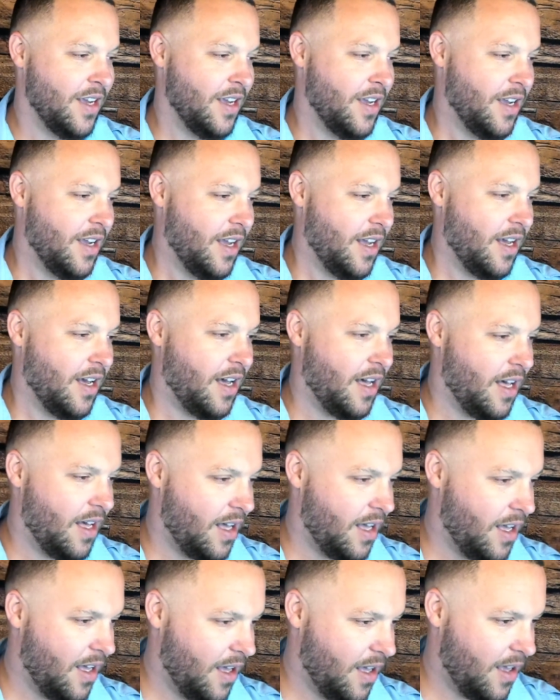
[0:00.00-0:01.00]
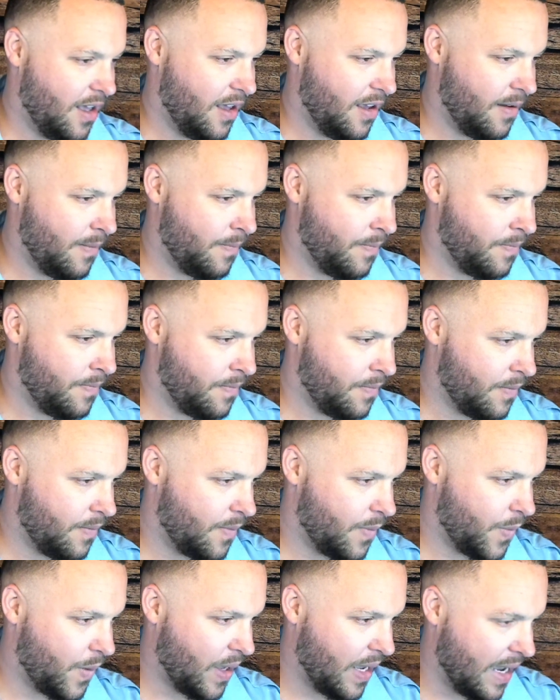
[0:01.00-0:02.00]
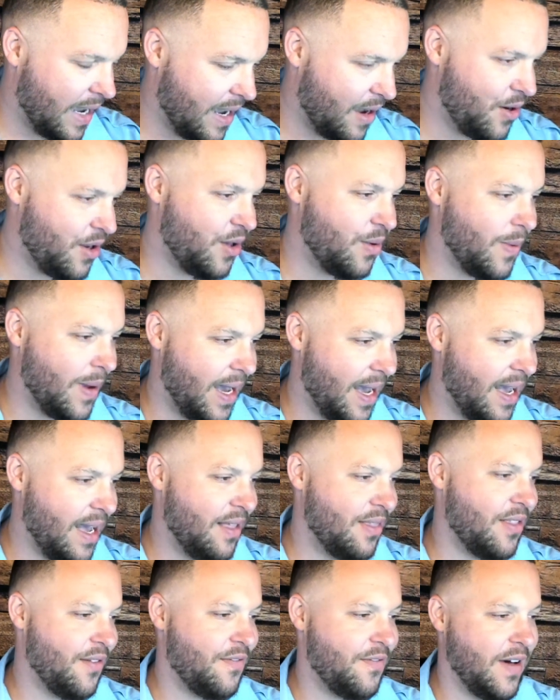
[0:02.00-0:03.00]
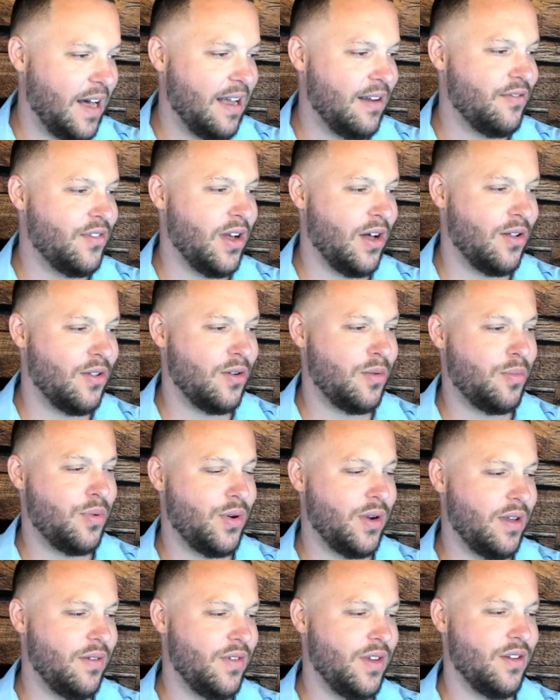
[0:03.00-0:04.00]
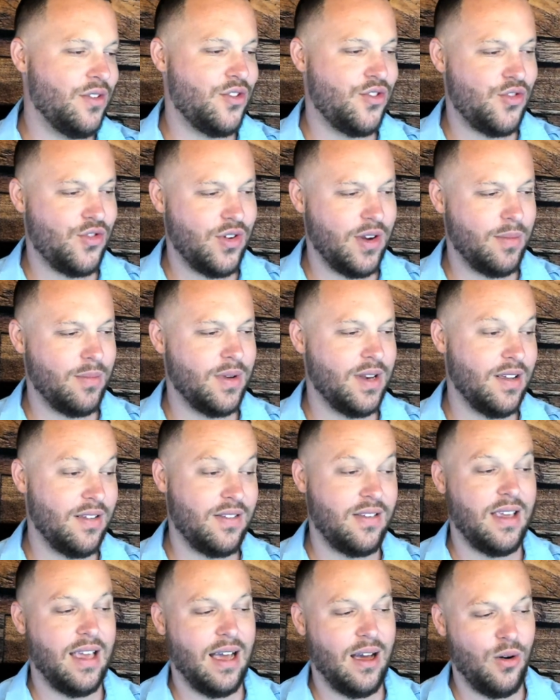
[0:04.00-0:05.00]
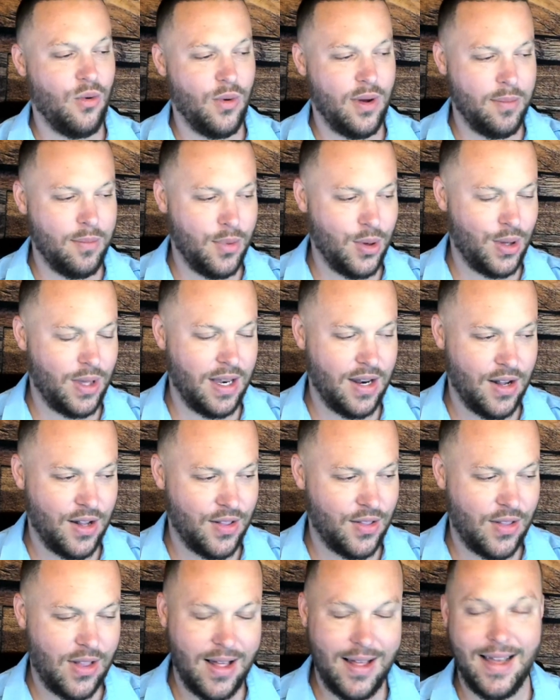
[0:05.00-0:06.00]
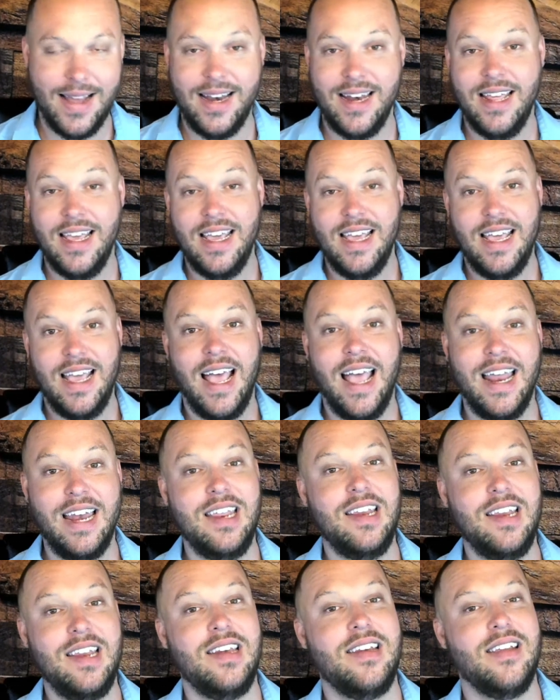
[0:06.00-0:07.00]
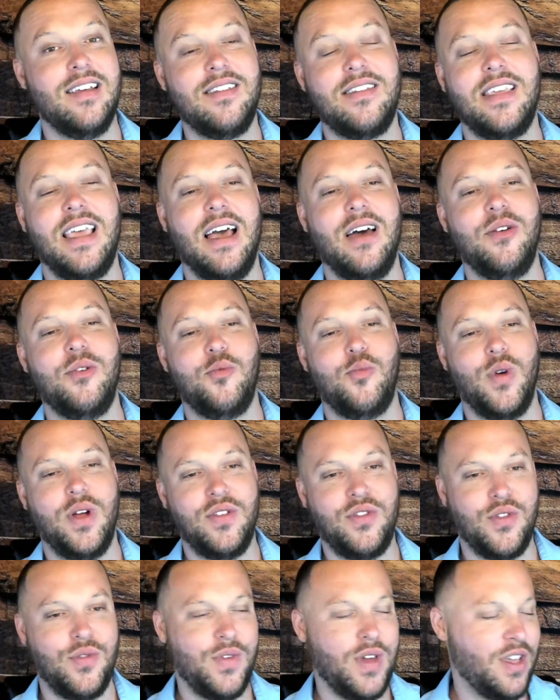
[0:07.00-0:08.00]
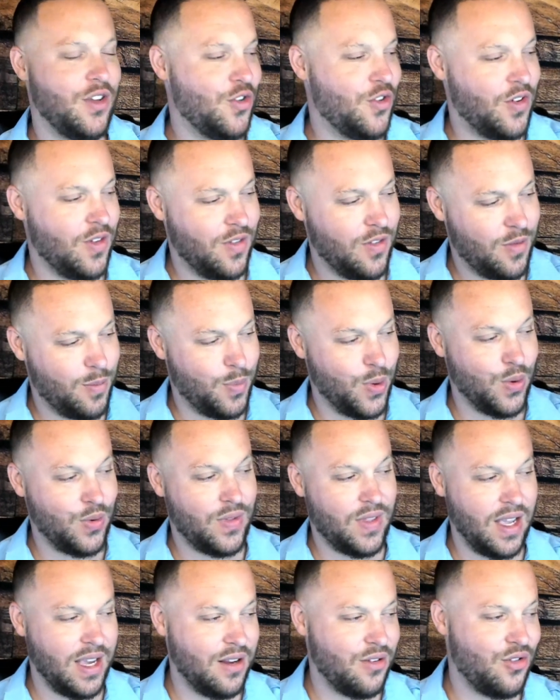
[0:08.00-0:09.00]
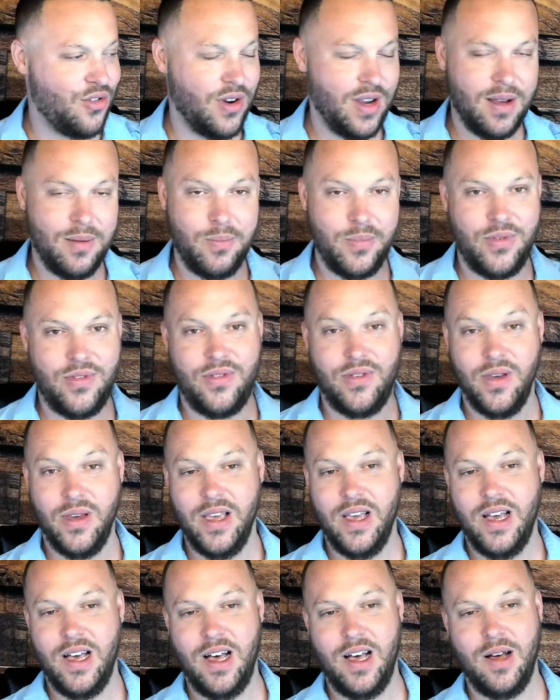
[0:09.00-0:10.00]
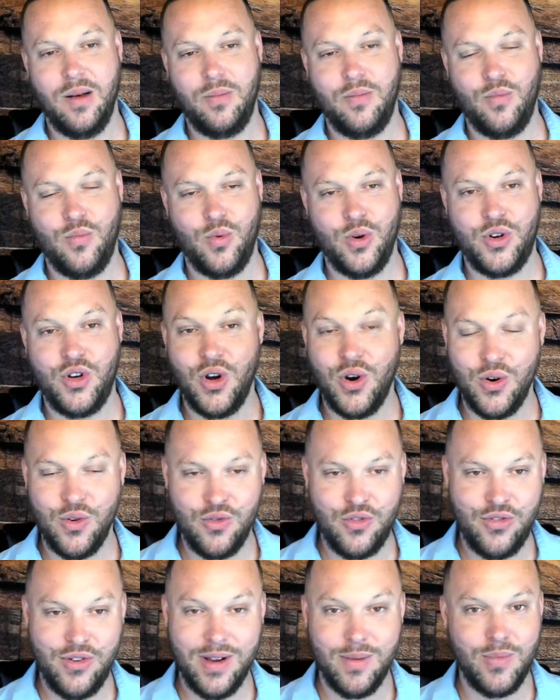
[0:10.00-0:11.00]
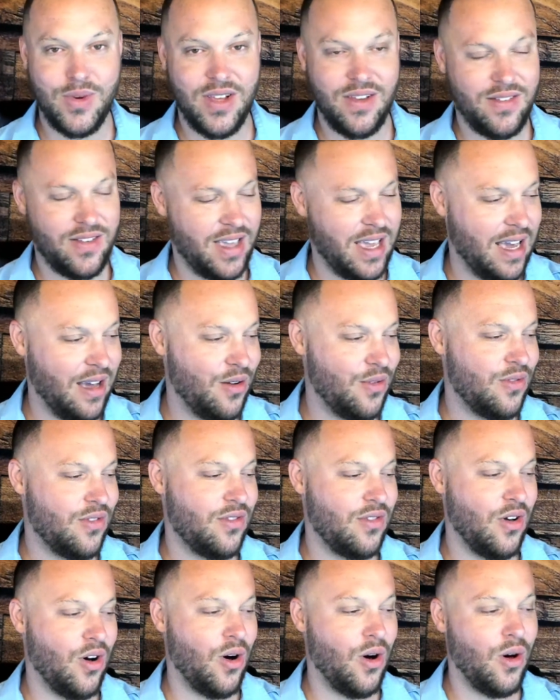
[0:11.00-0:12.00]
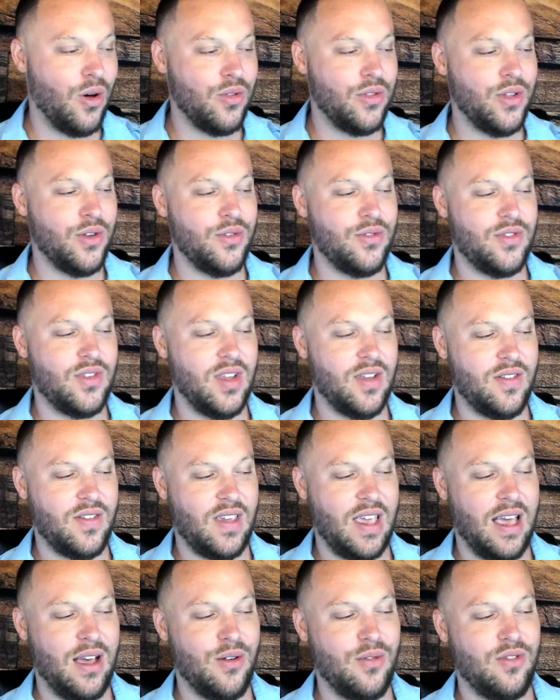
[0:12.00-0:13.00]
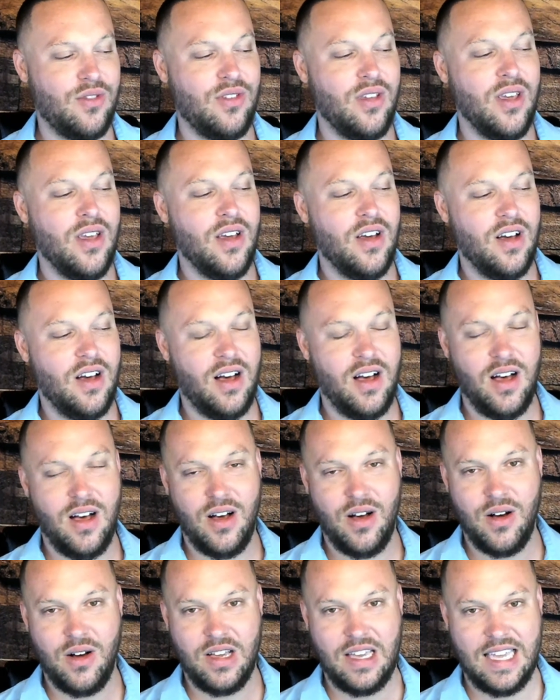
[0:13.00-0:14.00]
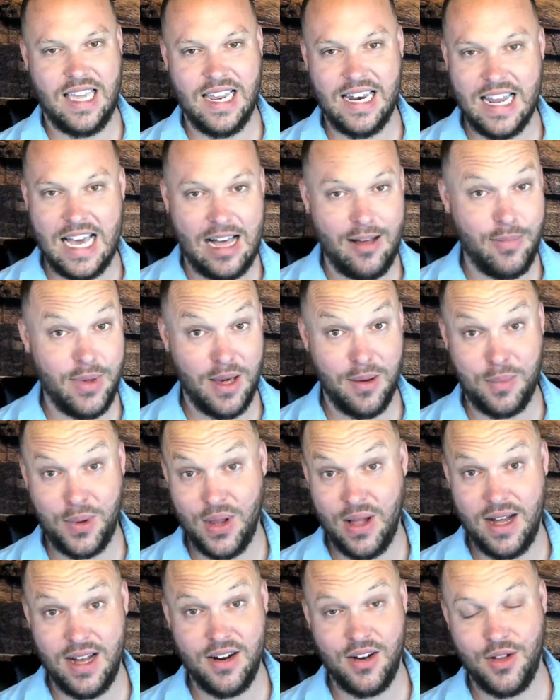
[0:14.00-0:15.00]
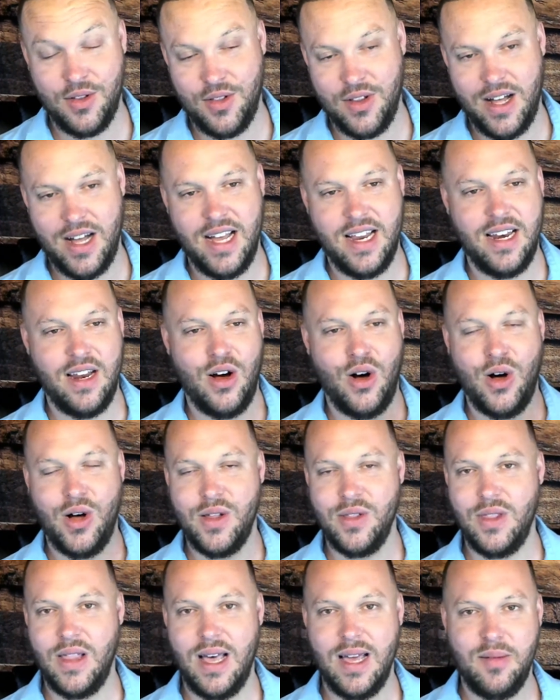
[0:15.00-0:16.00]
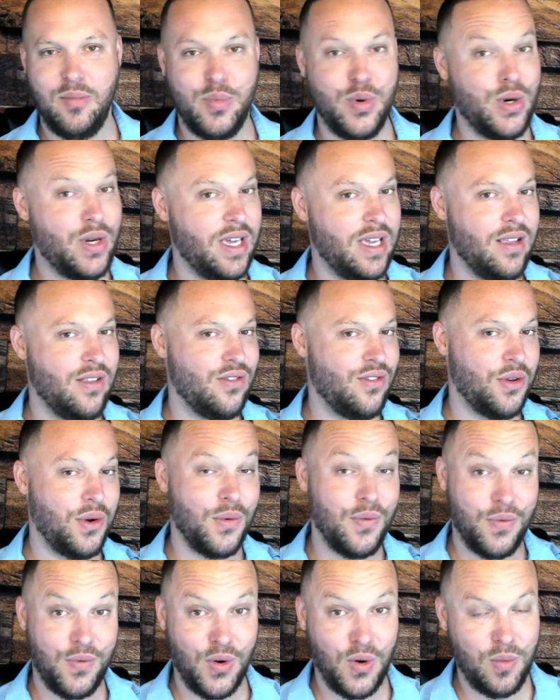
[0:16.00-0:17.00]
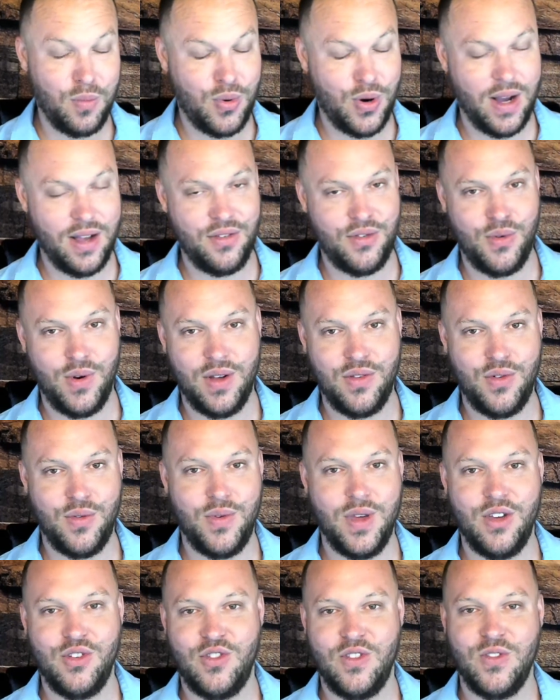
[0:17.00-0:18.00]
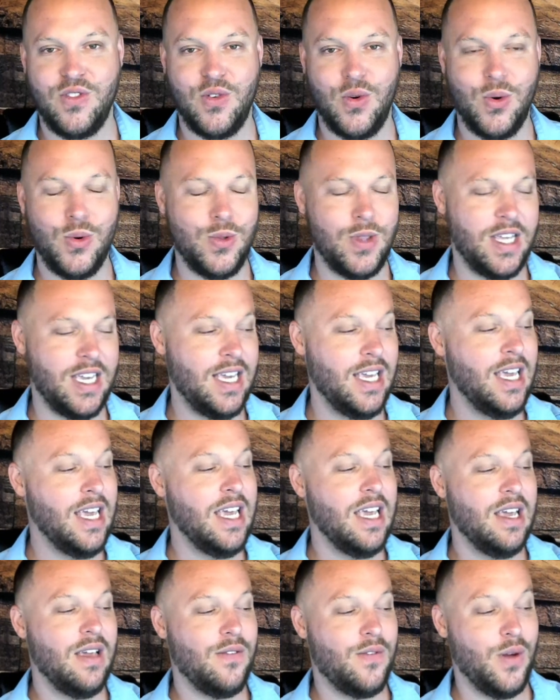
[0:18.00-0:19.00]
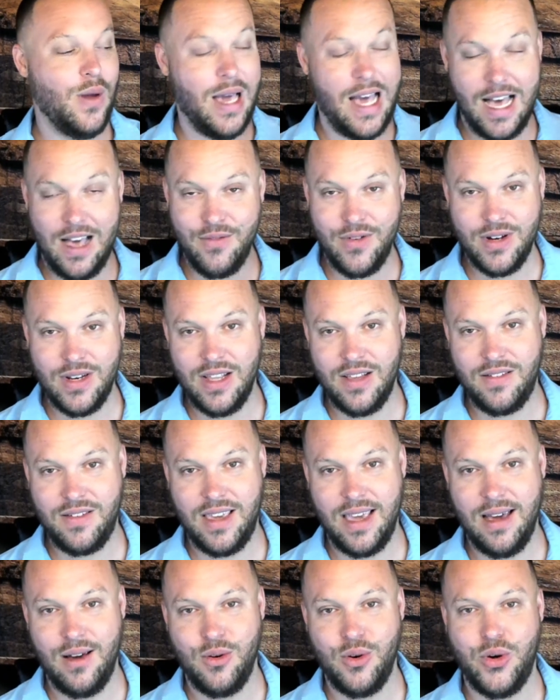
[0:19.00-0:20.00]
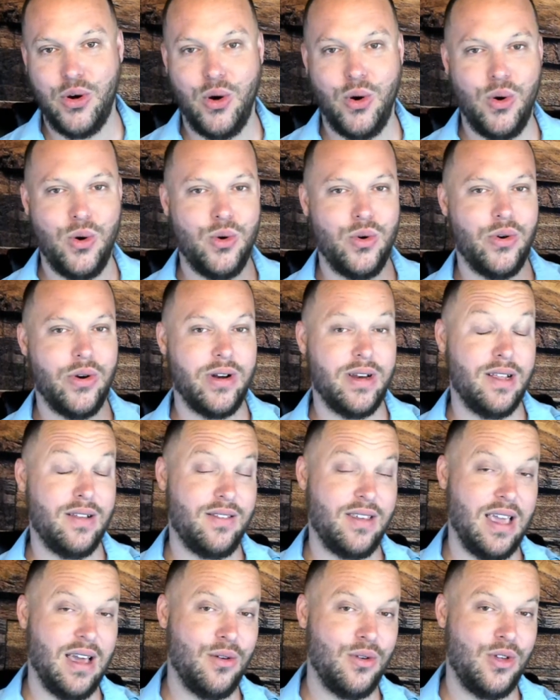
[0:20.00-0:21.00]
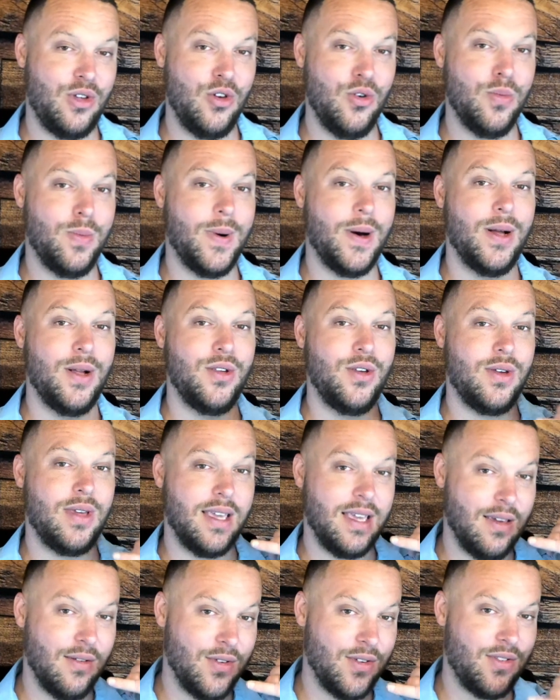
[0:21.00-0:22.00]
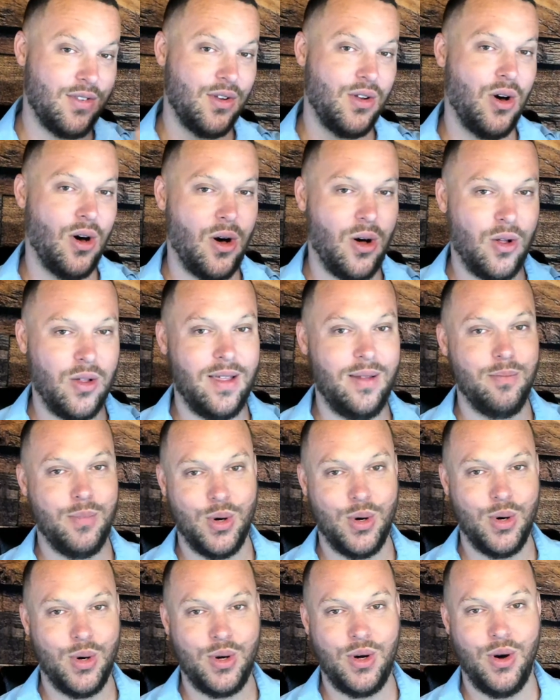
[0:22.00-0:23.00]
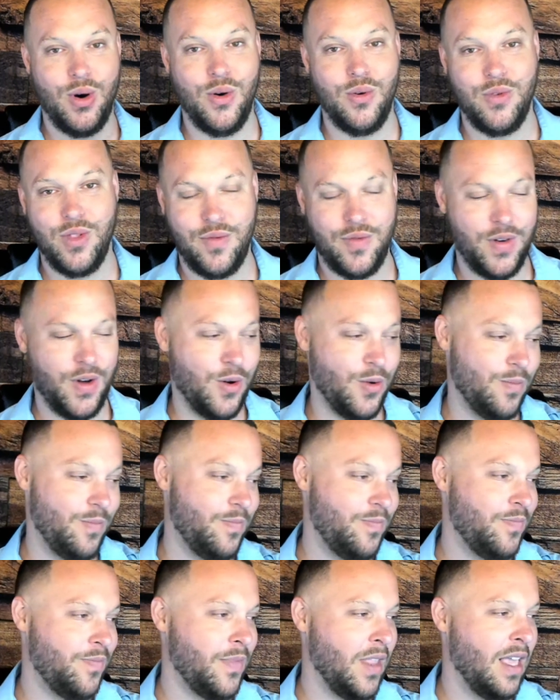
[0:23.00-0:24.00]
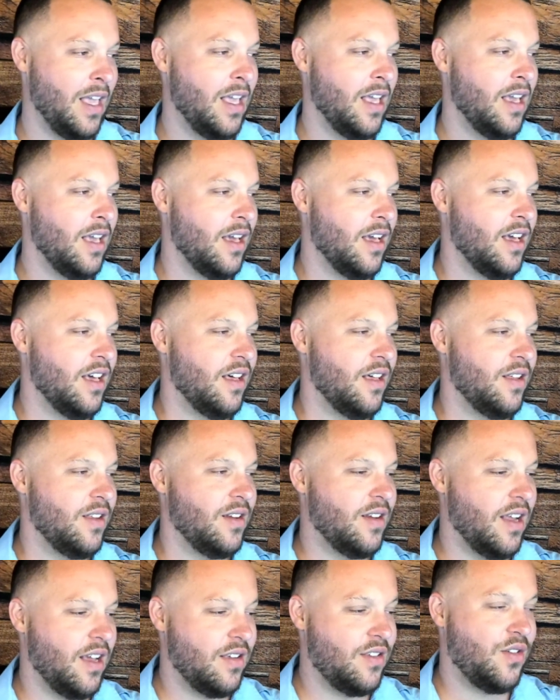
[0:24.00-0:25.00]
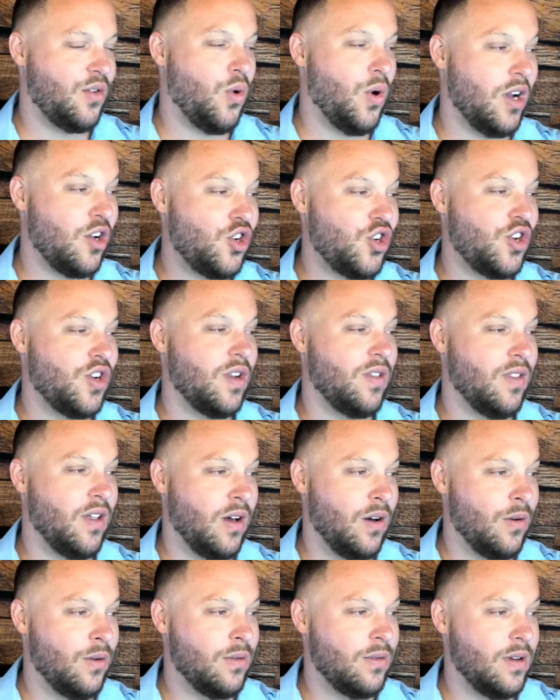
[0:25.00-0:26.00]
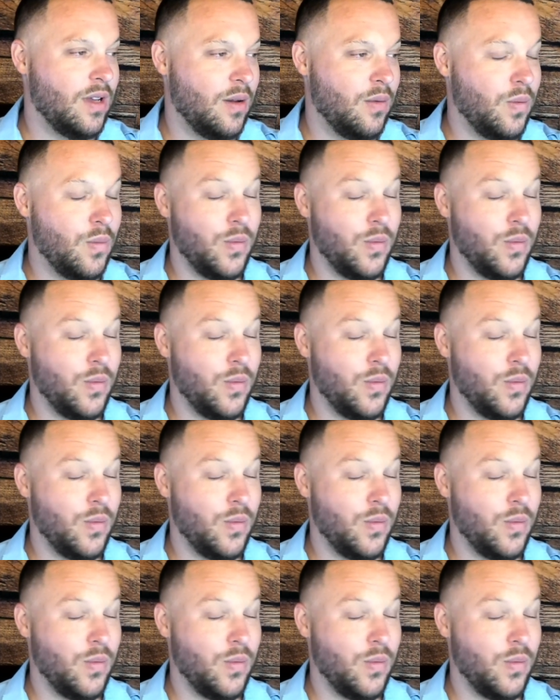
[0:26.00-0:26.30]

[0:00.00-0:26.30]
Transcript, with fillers: Um, how do you add the $5 previous trip discount when booking online? Any discounted reservations, birthday trips, uh, return trip discounts, all those discounts uh, cannot be applied online. Online bookings are full price reservations only. If you have a discount code or a discount coupon, you can give us a call and book over the phone. Nice question, though. And we do